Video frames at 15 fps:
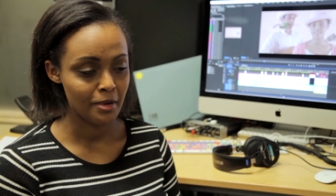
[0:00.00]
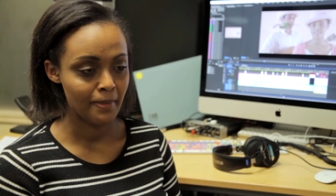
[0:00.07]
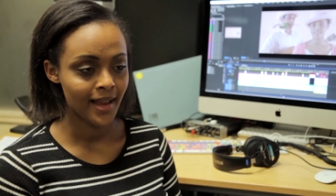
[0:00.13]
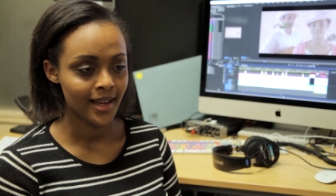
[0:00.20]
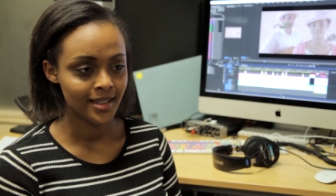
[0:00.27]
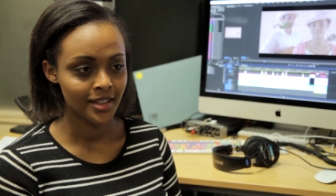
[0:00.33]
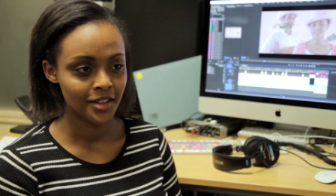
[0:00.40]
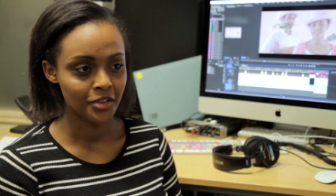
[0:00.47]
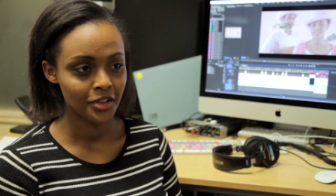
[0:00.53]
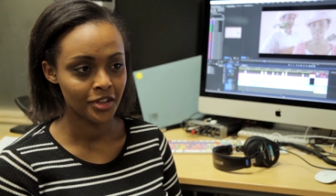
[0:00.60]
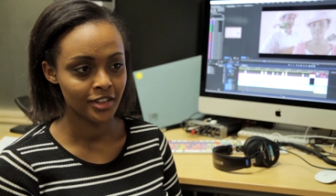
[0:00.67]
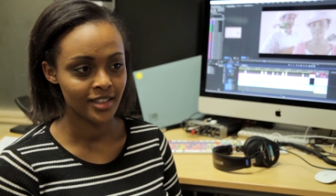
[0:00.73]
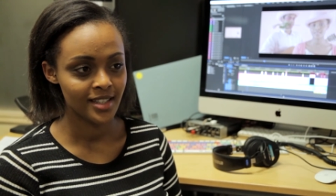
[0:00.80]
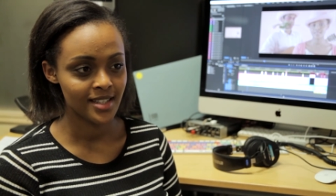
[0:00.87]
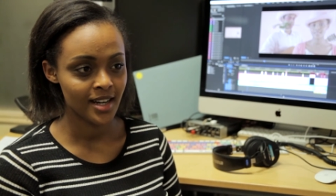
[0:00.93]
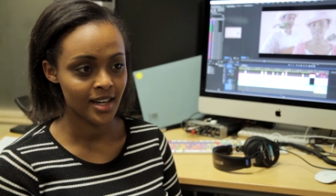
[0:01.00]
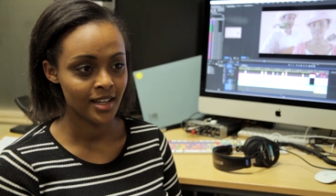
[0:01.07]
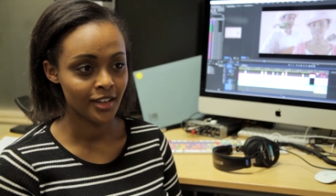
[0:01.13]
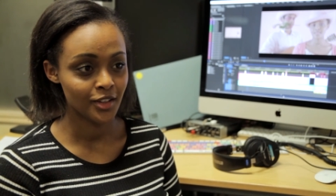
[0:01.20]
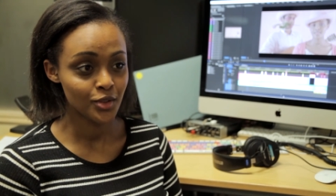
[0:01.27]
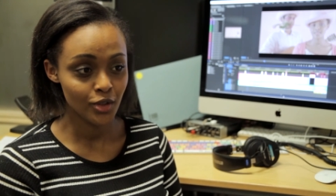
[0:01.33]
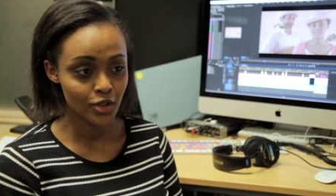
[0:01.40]
planning on
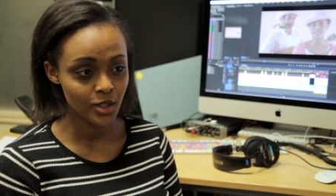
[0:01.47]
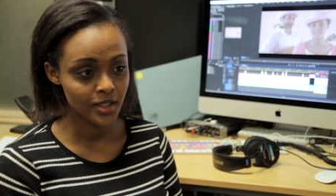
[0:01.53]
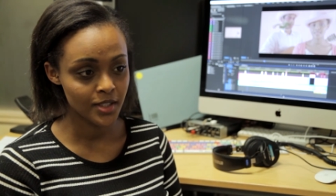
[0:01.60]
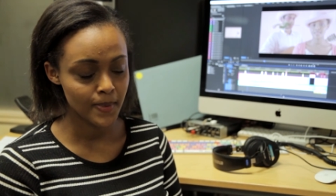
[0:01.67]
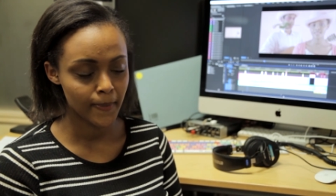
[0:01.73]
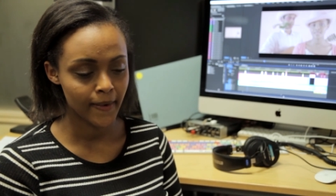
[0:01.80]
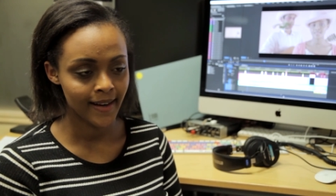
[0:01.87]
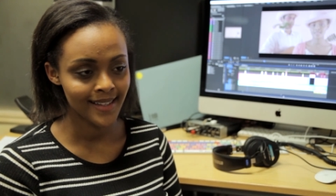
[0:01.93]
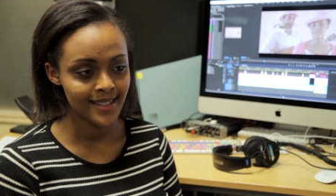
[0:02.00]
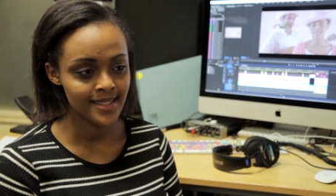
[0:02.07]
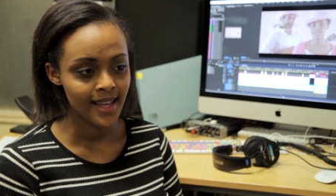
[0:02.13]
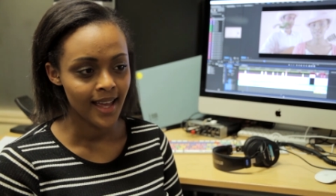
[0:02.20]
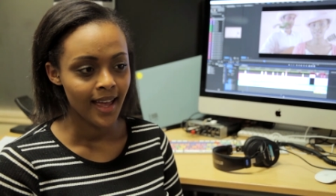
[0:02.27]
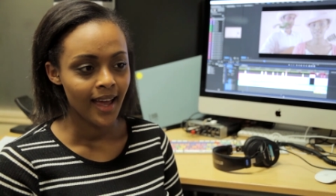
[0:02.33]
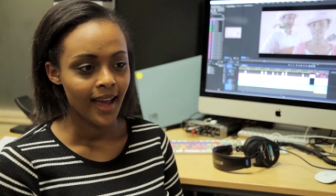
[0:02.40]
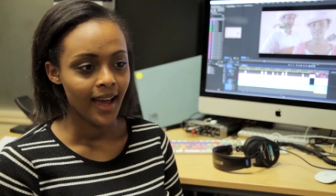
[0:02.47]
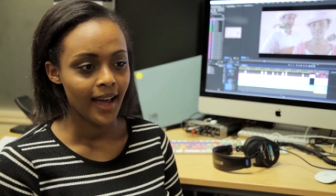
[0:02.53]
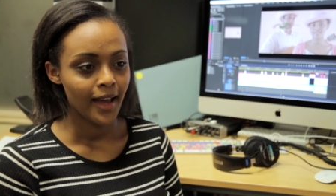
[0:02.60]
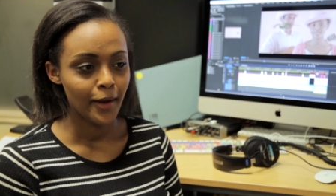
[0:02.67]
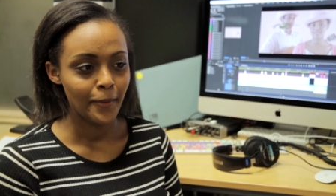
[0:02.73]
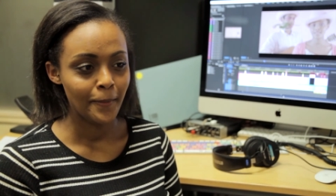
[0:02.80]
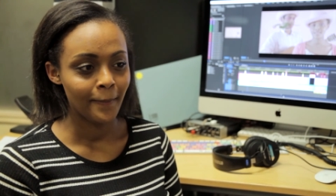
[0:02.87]
starting a social enterprise,
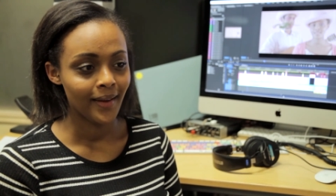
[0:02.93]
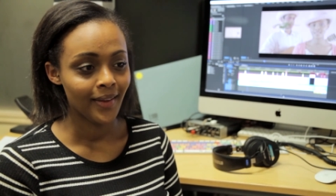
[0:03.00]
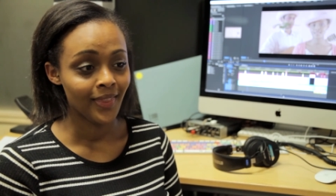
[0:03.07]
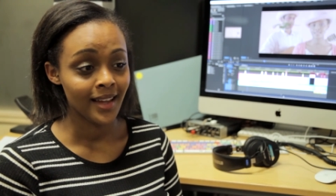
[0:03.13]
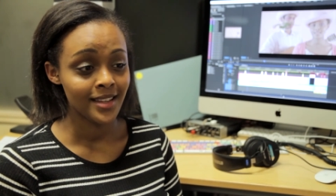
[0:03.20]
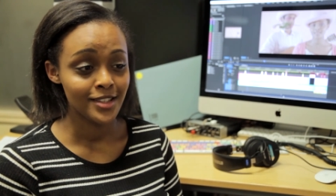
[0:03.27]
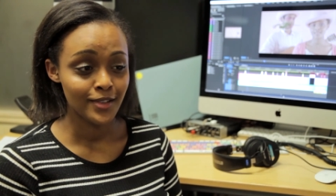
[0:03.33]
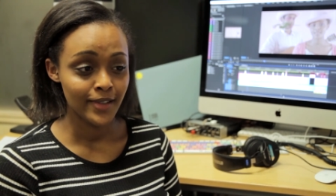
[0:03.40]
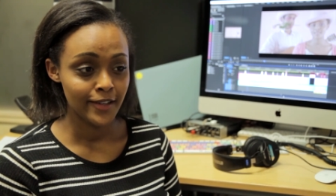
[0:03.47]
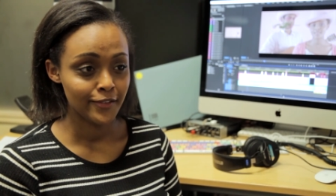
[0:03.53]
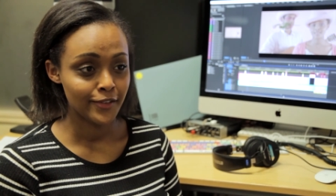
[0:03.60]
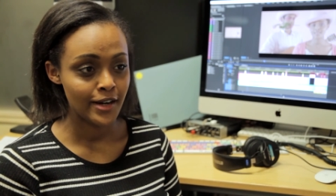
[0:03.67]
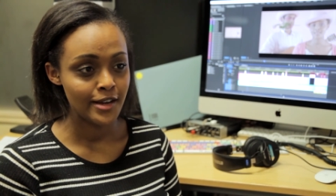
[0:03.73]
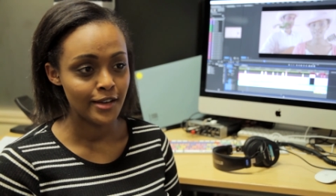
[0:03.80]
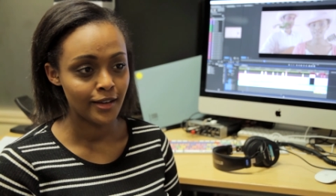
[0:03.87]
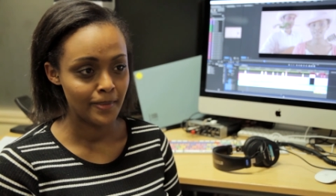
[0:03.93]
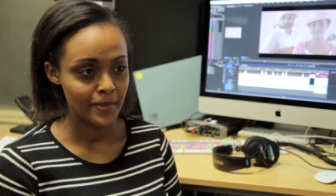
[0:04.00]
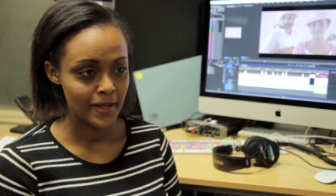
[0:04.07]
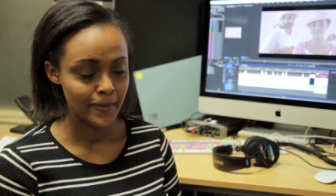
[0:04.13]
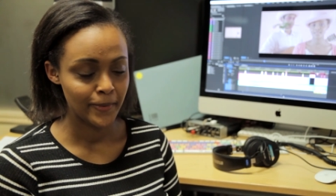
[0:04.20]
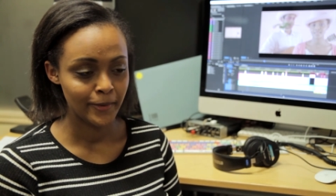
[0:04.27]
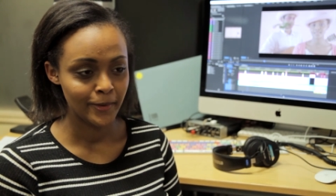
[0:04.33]
um, and that's great for our young
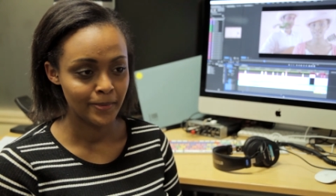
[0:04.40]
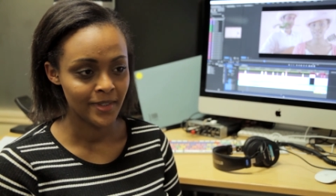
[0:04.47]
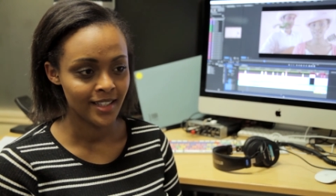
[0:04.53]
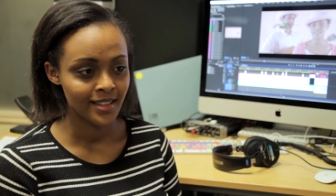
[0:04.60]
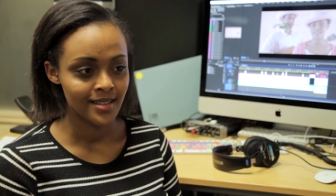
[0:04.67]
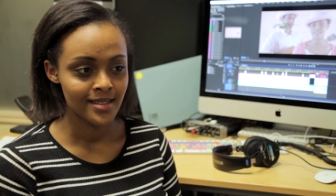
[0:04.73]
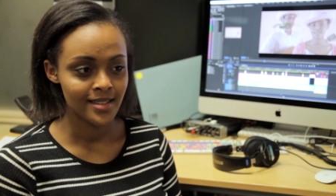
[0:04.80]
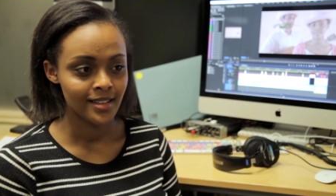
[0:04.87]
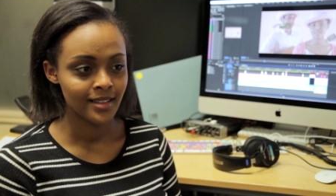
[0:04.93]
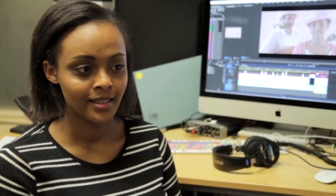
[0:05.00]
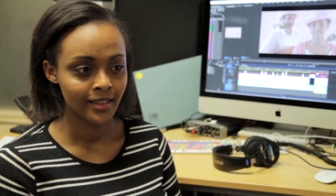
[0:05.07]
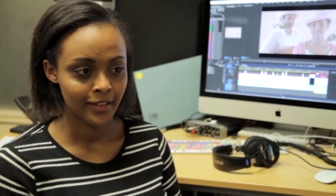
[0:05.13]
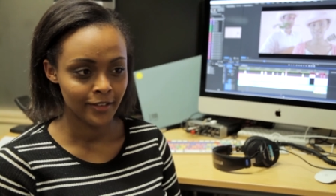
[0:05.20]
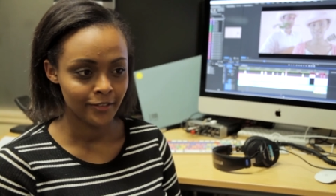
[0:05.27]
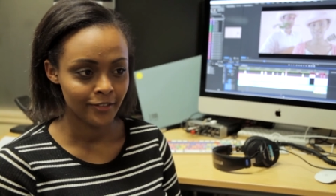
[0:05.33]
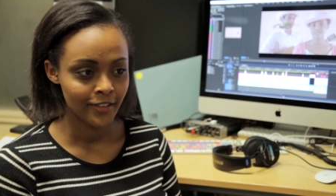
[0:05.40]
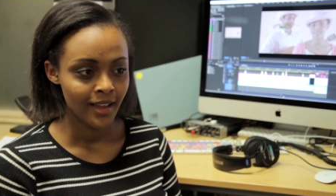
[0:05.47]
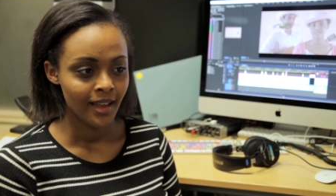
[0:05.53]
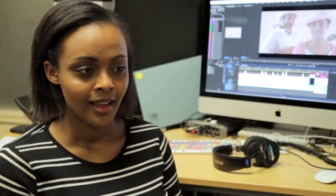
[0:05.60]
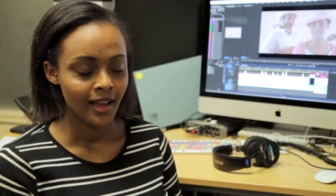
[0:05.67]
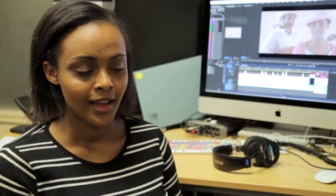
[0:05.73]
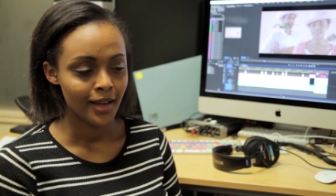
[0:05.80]
people because it'll give
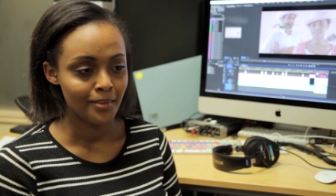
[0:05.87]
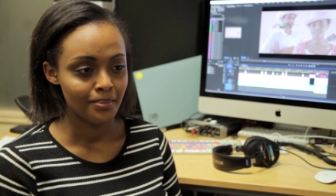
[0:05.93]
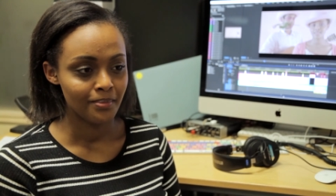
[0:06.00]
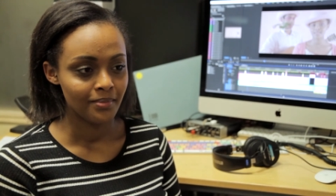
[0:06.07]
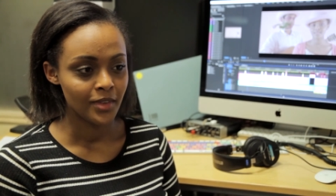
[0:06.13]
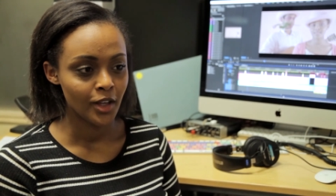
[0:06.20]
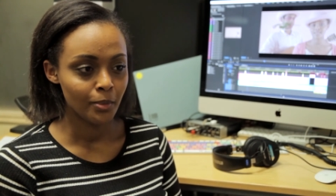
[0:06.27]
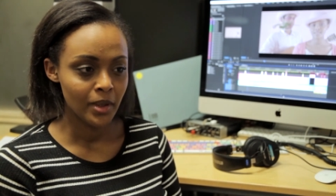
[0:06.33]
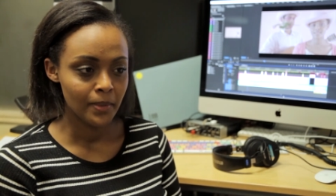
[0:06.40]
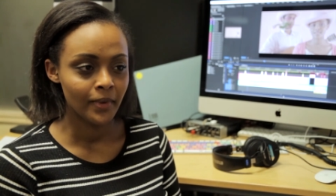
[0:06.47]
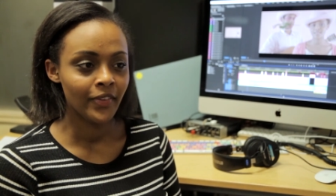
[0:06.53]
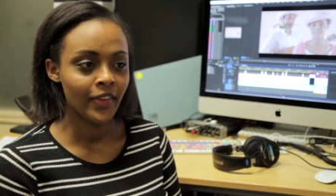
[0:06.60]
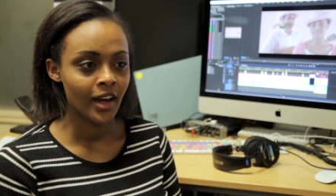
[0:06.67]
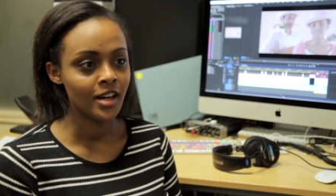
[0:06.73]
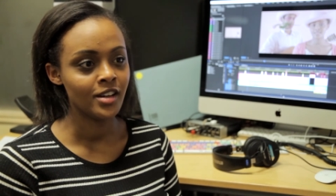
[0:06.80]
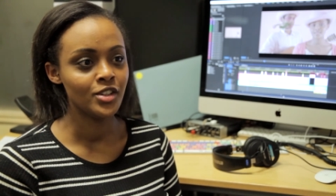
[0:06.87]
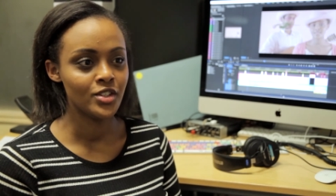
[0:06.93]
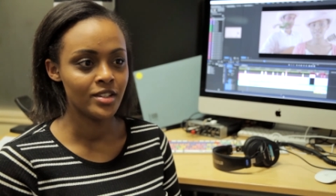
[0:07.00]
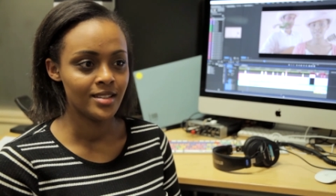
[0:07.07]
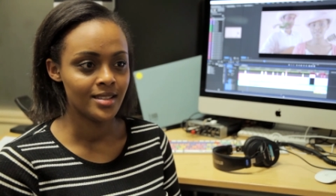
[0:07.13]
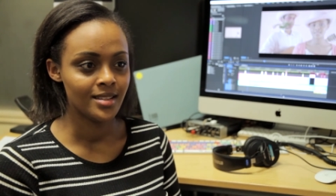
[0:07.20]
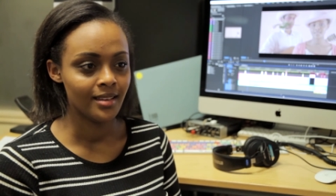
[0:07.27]
um, young people that are
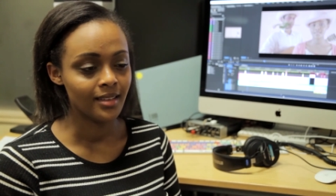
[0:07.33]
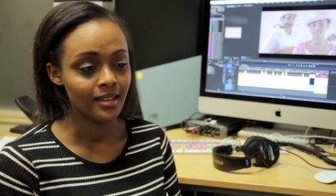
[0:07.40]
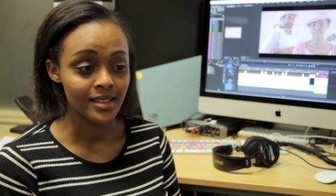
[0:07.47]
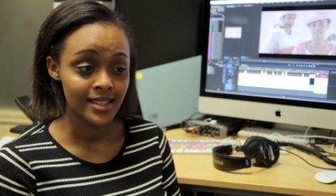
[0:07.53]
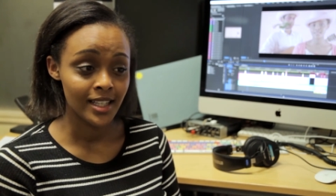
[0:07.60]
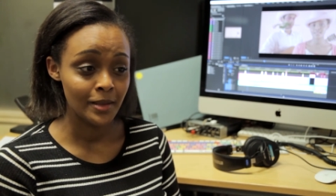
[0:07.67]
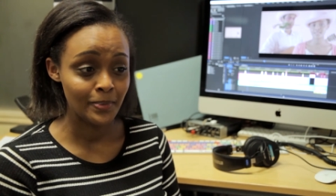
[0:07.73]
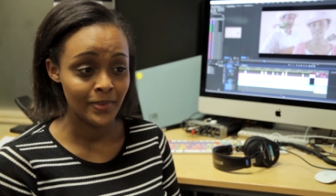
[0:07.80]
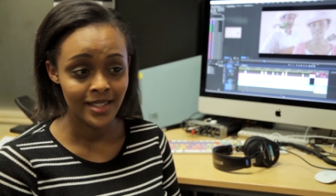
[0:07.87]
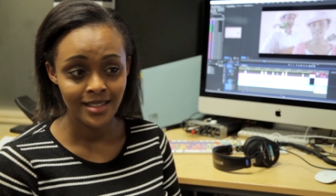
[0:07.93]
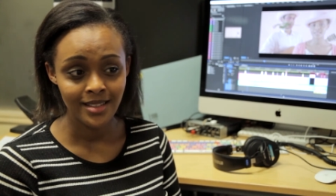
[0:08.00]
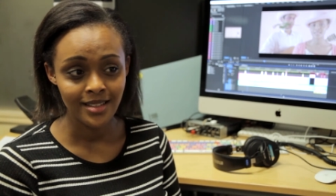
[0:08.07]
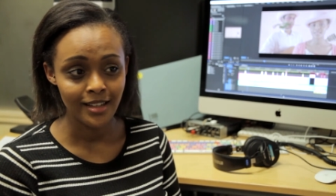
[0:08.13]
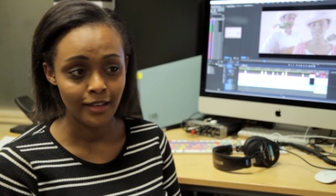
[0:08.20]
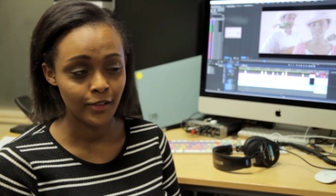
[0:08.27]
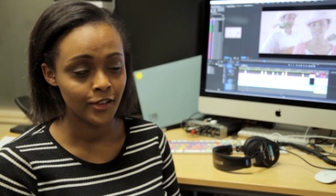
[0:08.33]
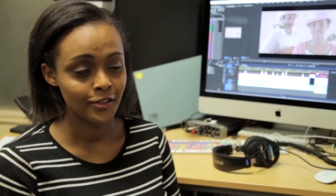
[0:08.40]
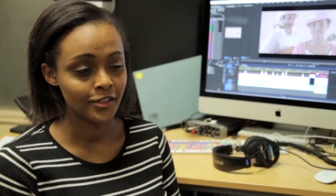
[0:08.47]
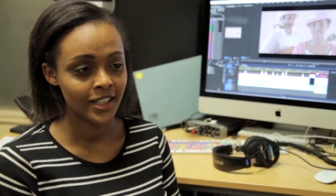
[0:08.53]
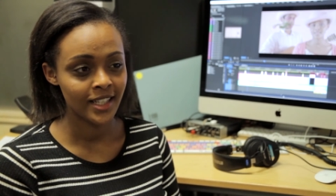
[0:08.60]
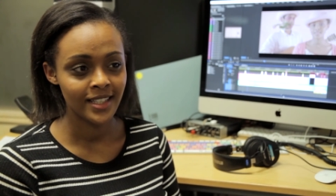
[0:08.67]
interested in things like business a lot of great